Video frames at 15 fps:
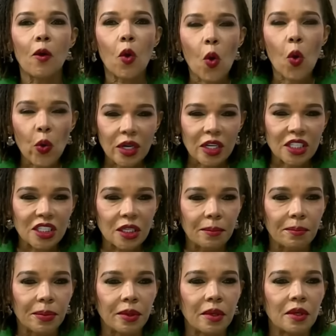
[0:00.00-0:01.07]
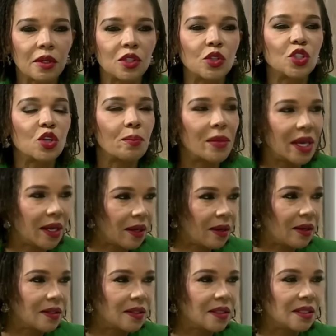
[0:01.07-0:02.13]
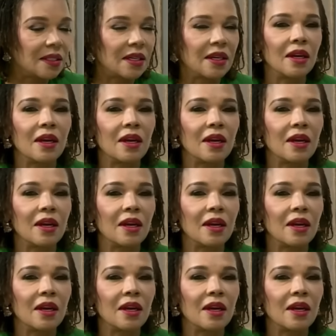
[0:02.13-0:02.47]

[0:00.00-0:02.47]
ownership to Jamaicans